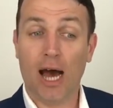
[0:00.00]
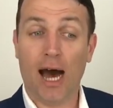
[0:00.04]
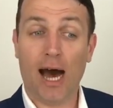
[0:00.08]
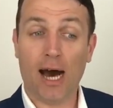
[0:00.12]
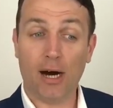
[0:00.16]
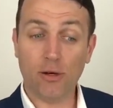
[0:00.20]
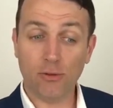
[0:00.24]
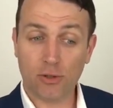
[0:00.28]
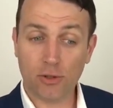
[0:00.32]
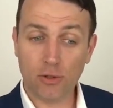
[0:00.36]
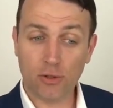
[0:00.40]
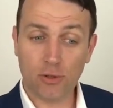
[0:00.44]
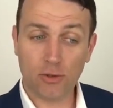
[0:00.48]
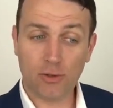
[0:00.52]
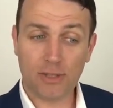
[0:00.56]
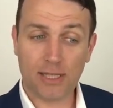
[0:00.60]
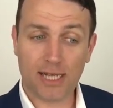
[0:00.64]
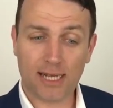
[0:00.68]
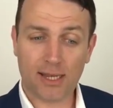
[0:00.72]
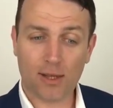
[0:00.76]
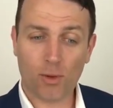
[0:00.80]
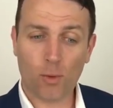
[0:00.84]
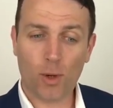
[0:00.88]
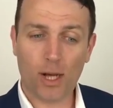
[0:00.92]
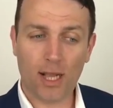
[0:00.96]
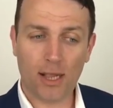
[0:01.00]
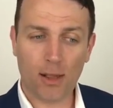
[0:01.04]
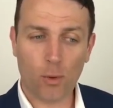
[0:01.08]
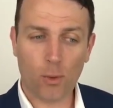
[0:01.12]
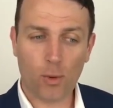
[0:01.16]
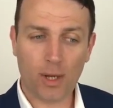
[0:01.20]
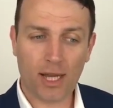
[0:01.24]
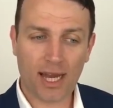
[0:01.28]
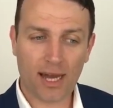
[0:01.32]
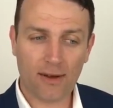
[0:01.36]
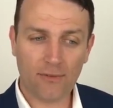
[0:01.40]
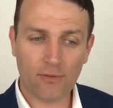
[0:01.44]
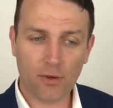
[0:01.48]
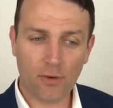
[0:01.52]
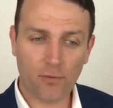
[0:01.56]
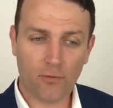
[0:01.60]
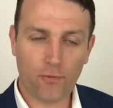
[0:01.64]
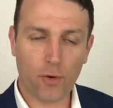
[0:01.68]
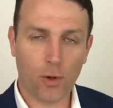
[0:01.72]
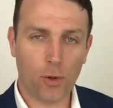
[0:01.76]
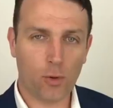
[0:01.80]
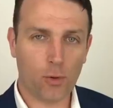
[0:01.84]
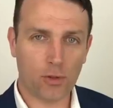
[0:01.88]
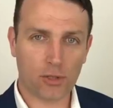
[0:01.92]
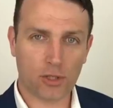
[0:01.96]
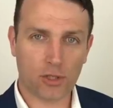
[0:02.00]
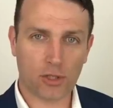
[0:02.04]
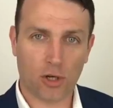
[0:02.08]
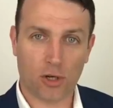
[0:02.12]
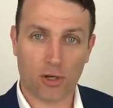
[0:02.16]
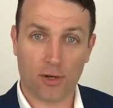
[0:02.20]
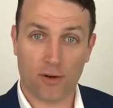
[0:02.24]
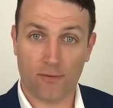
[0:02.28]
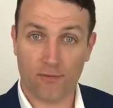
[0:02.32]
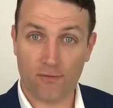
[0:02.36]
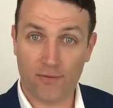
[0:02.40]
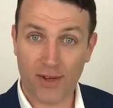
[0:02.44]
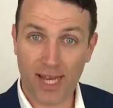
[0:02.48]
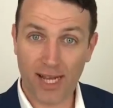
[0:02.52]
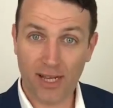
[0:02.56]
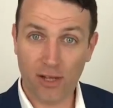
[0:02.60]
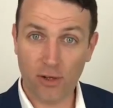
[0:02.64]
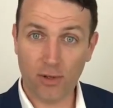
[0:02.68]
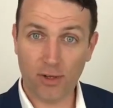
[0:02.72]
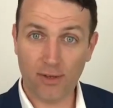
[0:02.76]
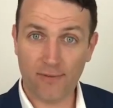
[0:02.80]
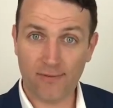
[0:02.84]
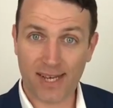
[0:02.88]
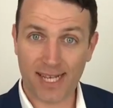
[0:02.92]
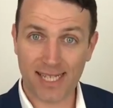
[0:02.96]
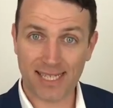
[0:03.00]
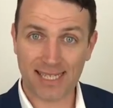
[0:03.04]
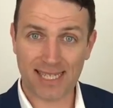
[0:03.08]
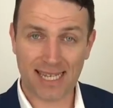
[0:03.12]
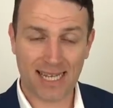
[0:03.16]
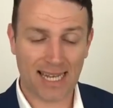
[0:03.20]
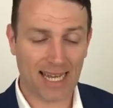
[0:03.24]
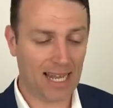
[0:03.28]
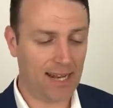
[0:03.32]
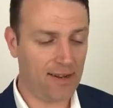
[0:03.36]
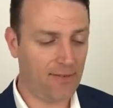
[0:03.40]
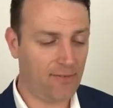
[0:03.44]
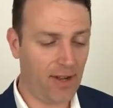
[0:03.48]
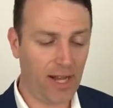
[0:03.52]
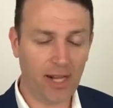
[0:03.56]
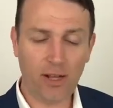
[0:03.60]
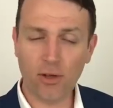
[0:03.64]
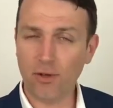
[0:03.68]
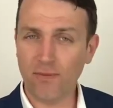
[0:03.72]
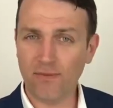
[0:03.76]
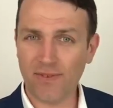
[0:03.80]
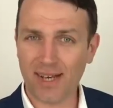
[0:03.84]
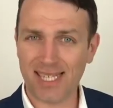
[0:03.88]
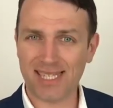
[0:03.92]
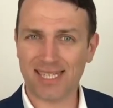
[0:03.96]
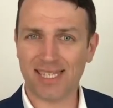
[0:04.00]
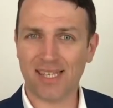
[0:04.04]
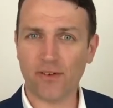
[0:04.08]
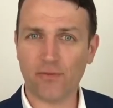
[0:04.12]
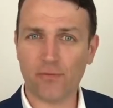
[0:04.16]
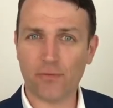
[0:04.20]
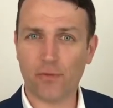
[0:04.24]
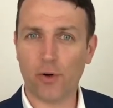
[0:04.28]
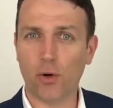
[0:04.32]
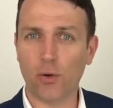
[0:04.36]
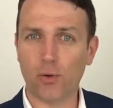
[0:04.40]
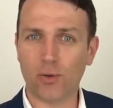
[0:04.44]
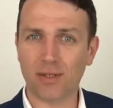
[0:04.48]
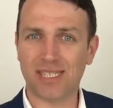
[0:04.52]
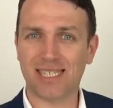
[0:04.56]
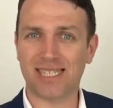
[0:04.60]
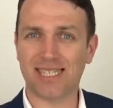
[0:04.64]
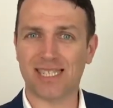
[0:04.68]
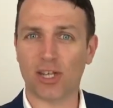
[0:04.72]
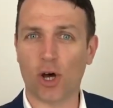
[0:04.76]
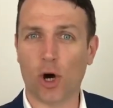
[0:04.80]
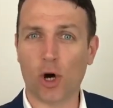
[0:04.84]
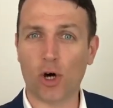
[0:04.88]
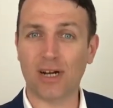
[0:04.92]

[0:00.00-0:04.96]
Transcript: How to do that? Well, we have to focus on value investing and value investing focuses